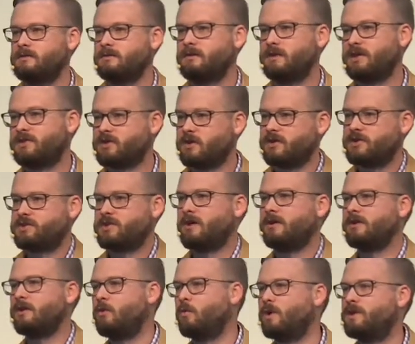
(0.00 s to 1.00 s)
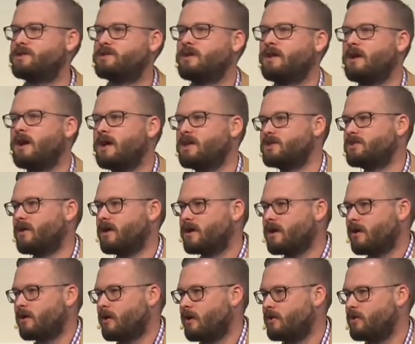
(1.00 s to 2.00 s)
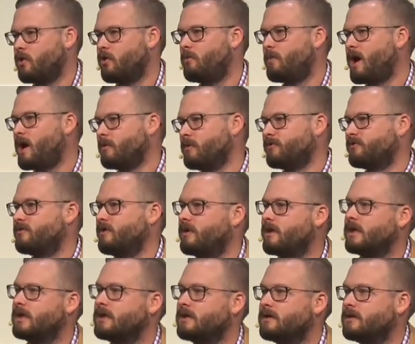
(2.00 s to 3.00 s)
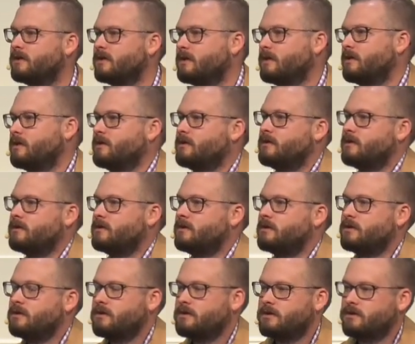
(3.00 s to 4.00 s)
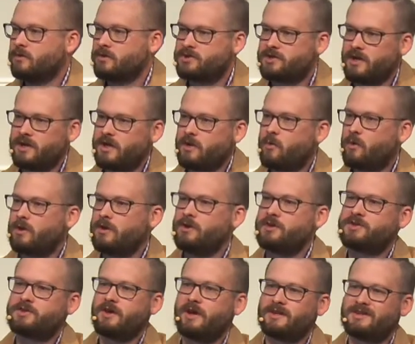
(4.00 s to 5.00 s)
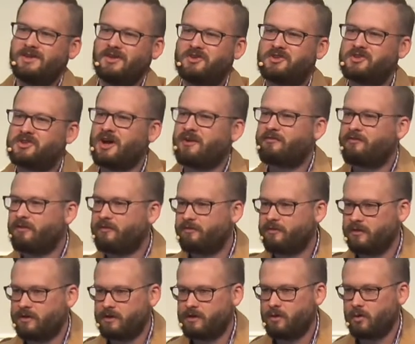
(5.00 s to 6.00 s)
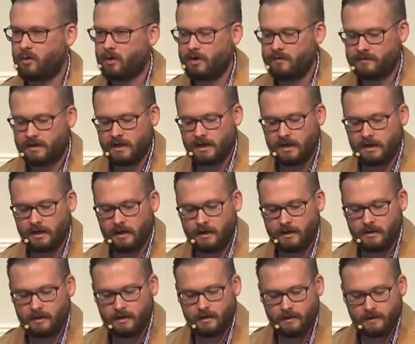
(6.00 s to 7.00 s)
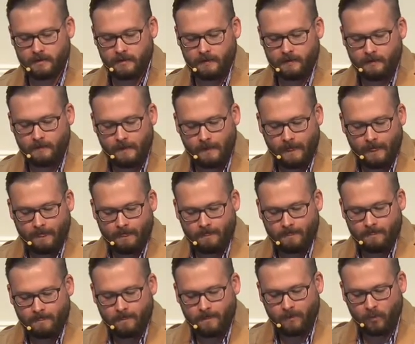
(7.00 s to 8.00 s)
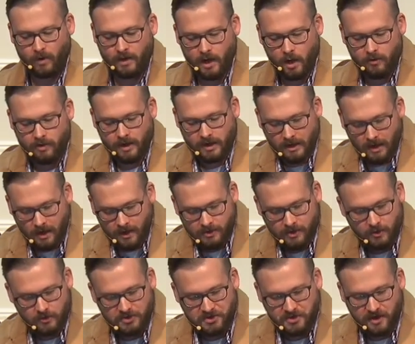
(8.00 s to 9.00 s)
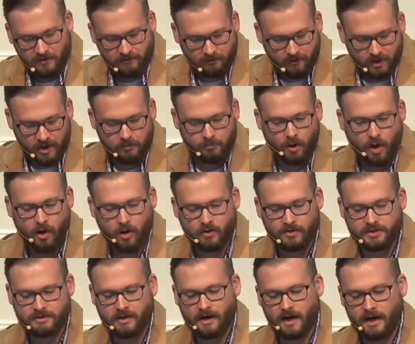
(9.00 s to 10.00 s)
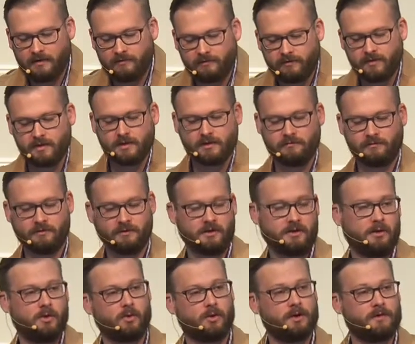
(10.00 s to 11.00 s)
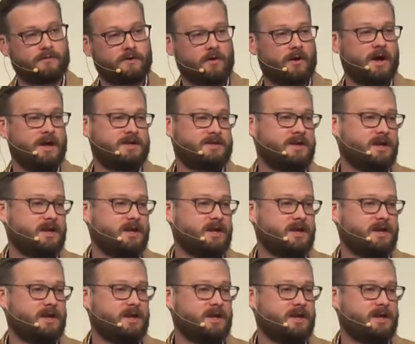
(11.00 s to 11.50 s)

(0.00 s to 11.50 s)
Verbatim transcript: That's our study on Wednesday nights right now in our adult Bible study. We're studying what it looks like to suffer for the glory of God. We know that God used suffering in Paul's life for the glory of Christ.